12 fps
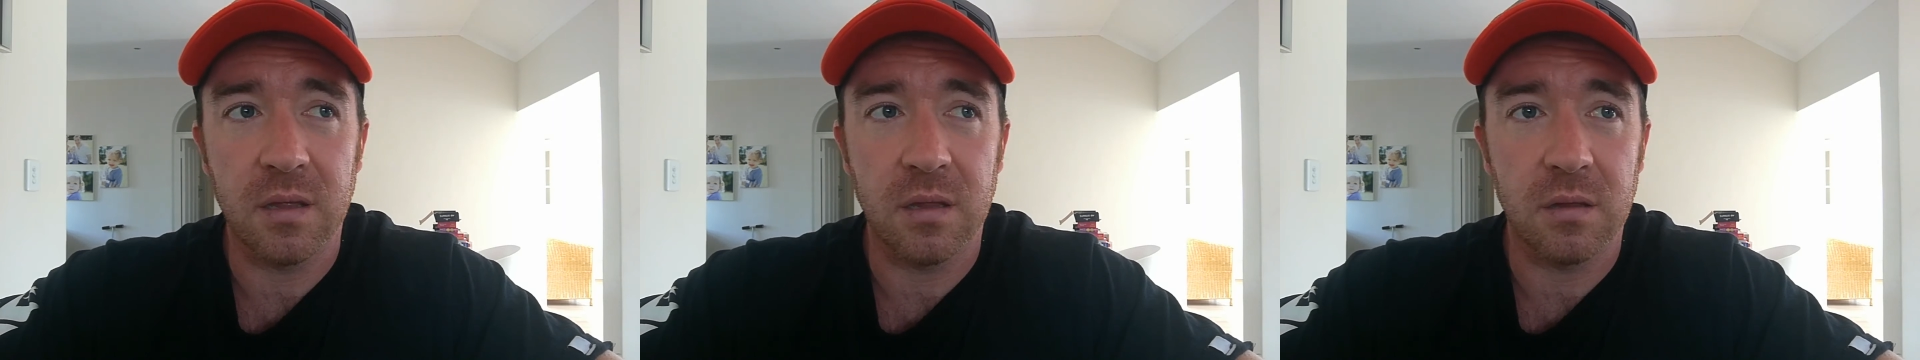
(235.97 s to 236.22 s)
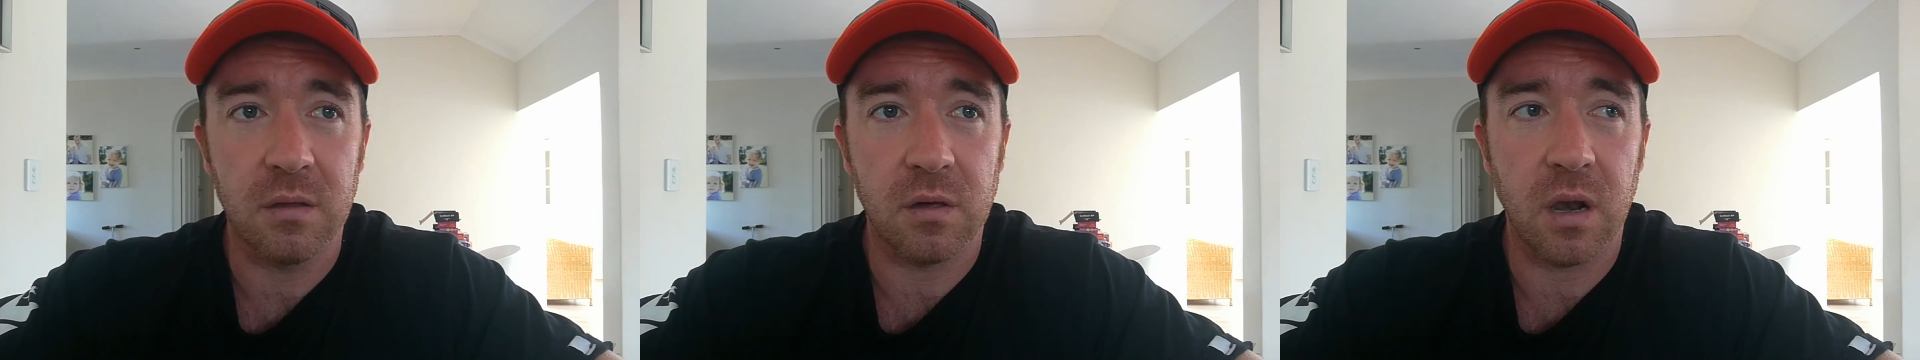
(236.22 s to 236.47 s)

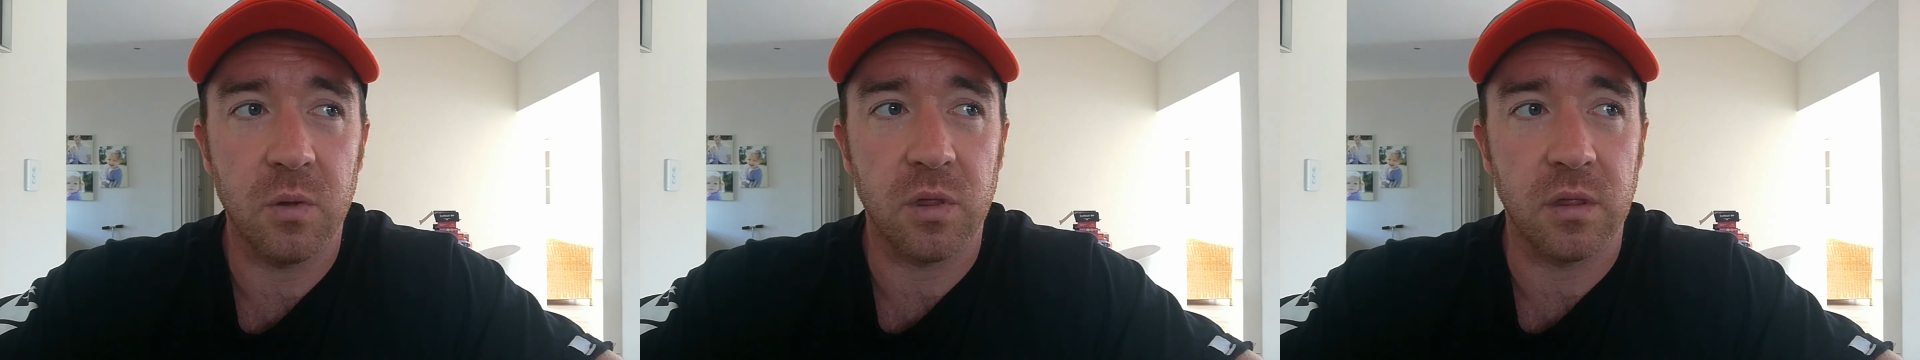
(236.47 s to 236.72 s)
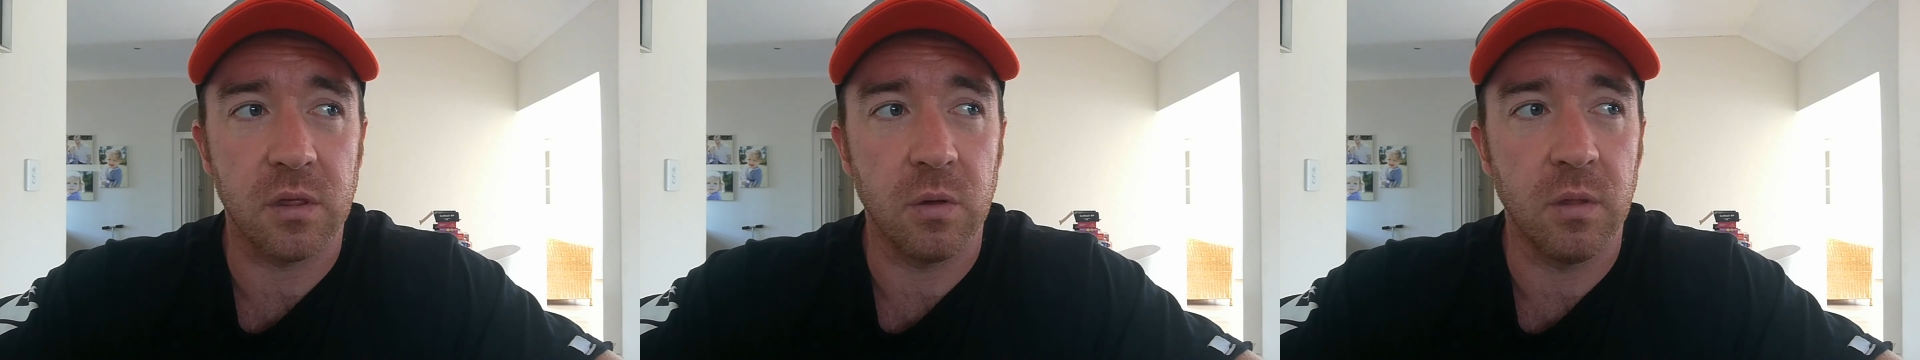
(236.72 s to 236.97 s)
Your
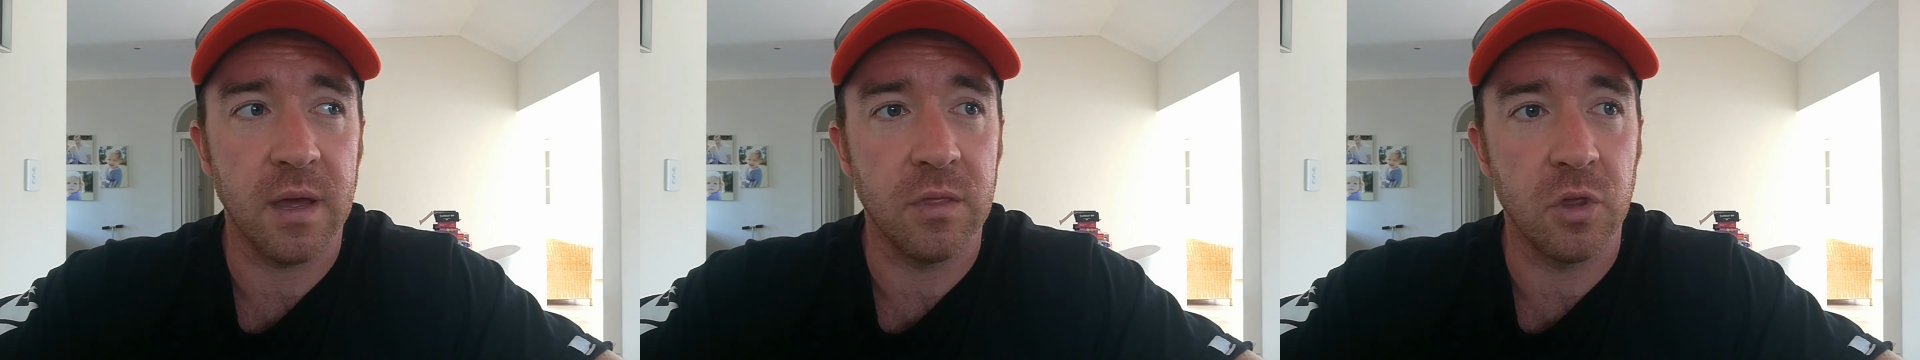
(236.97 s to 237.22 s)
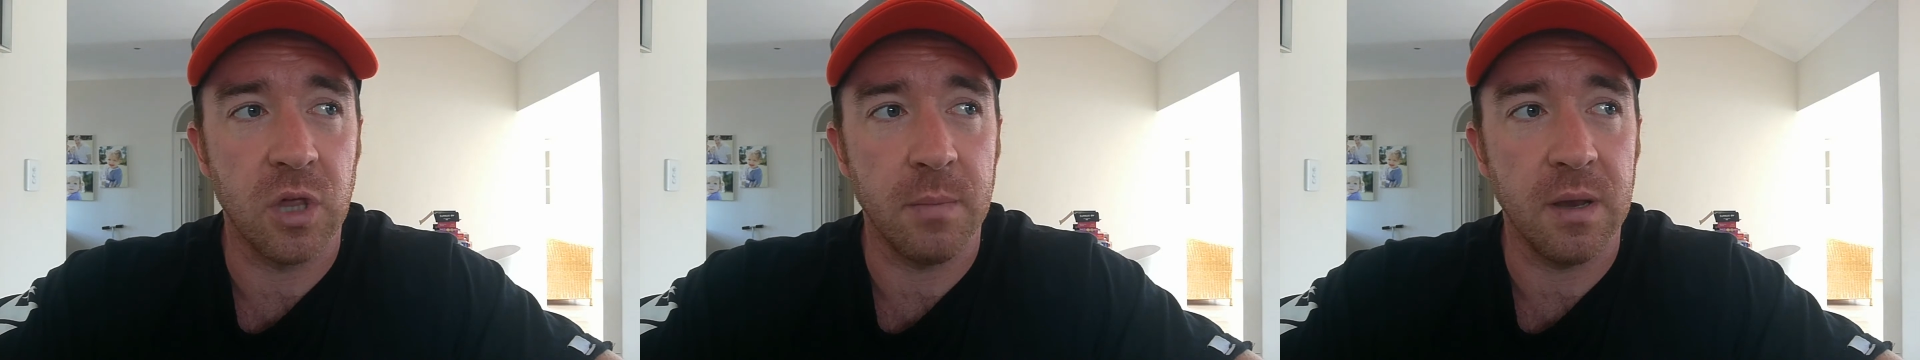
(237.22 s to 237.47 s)
closest do that in the
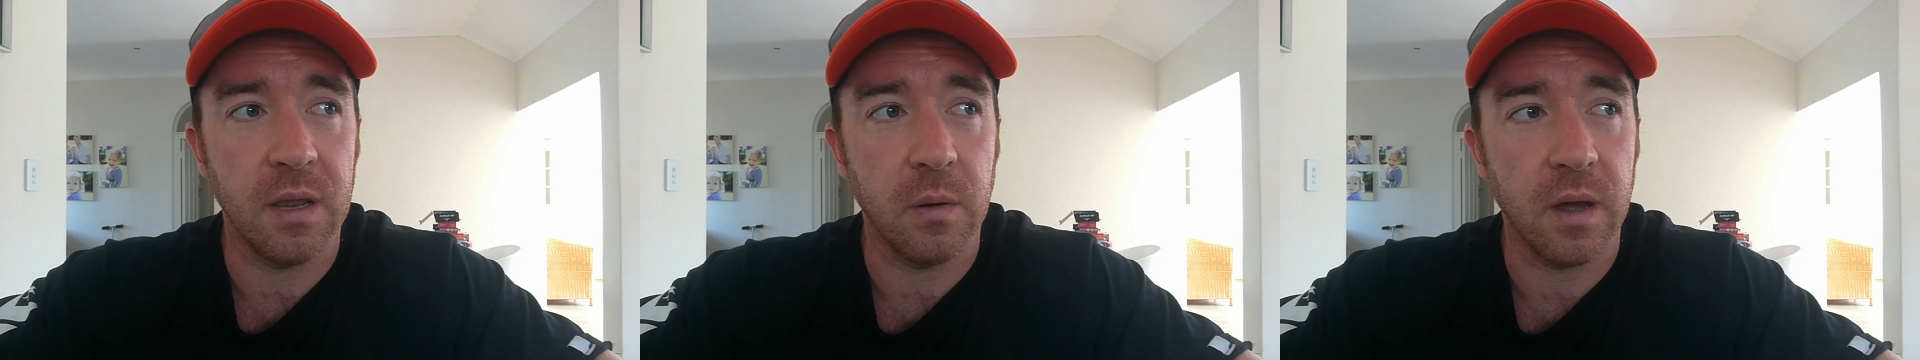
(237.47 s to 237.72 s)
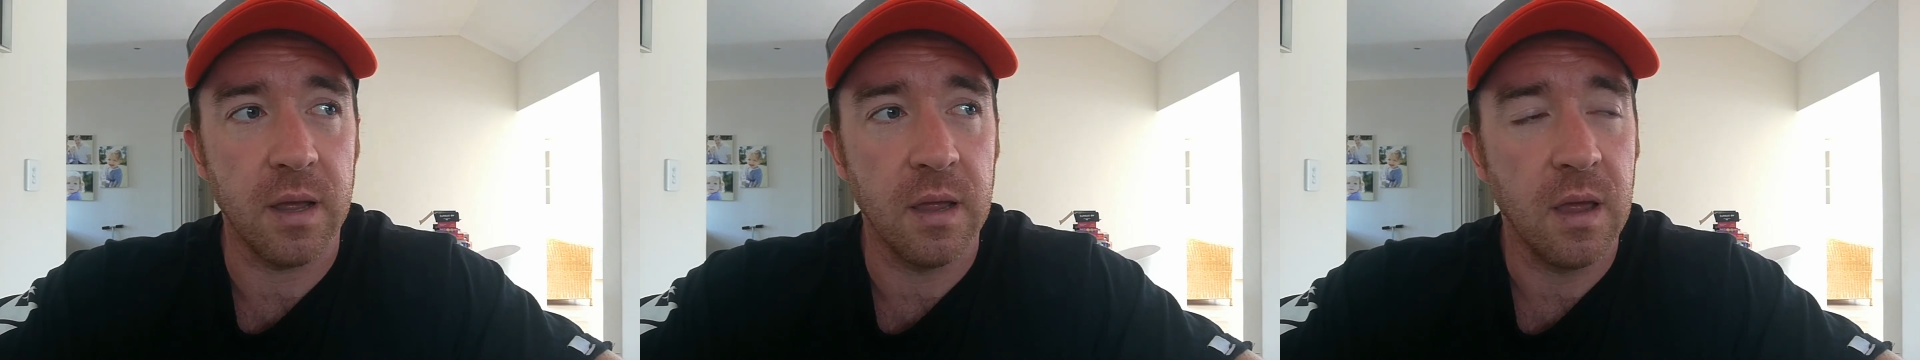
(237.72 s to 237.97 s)
gym
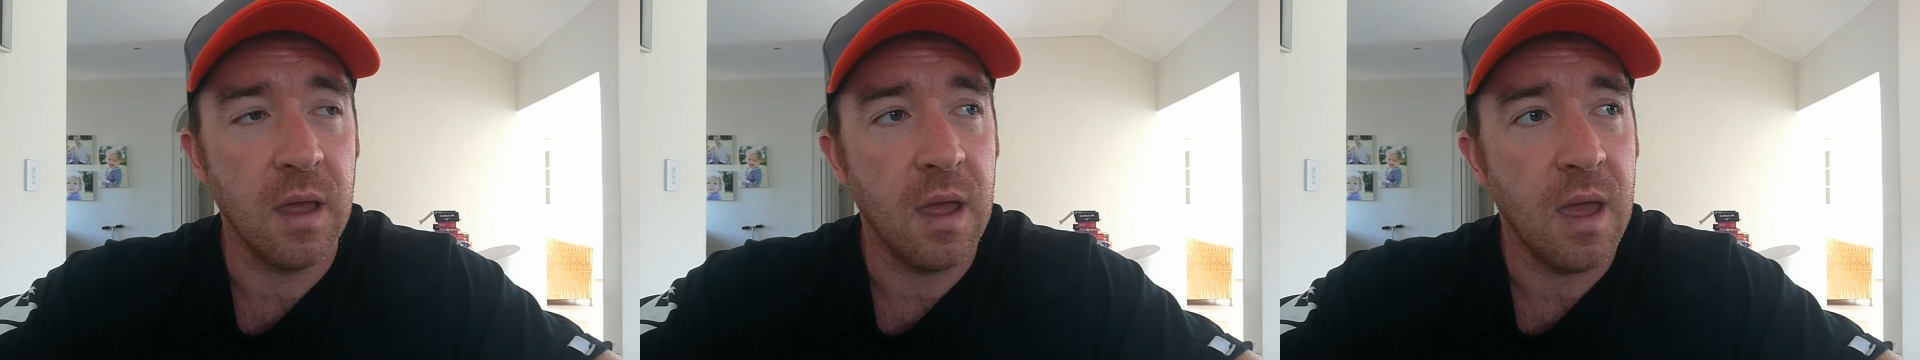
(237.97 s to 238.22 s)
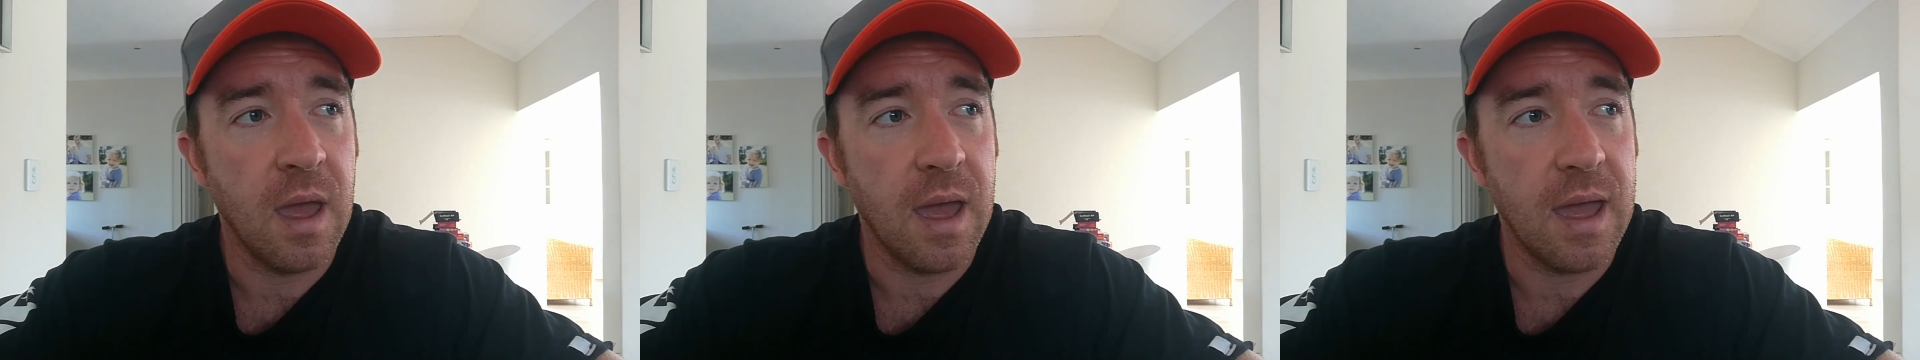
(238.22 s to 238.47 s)
anyway.
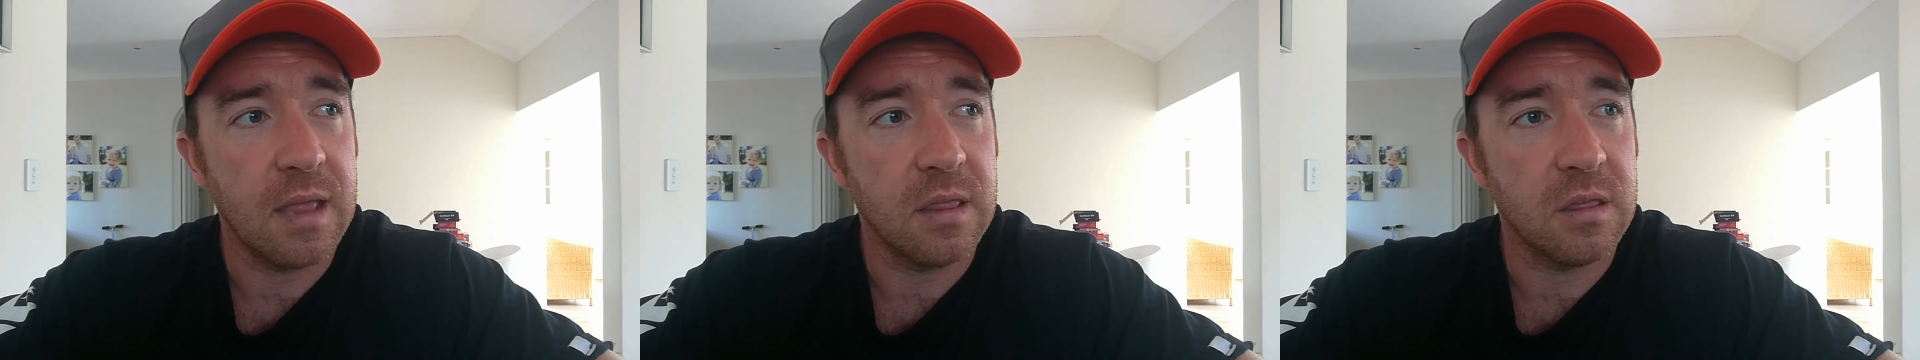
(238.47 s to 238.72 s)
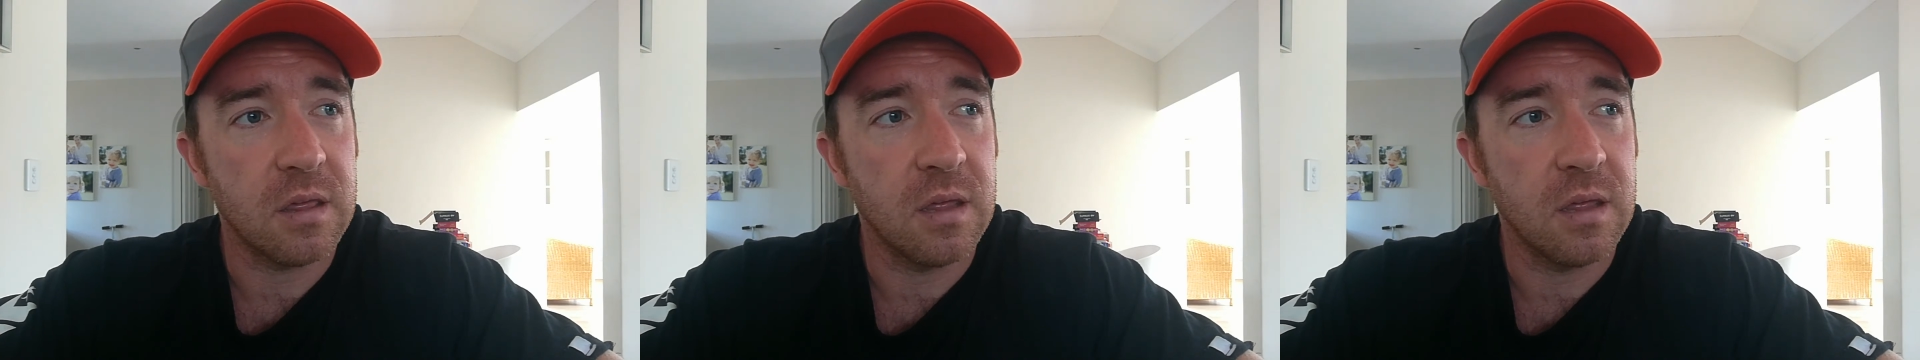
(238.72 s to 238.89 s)
And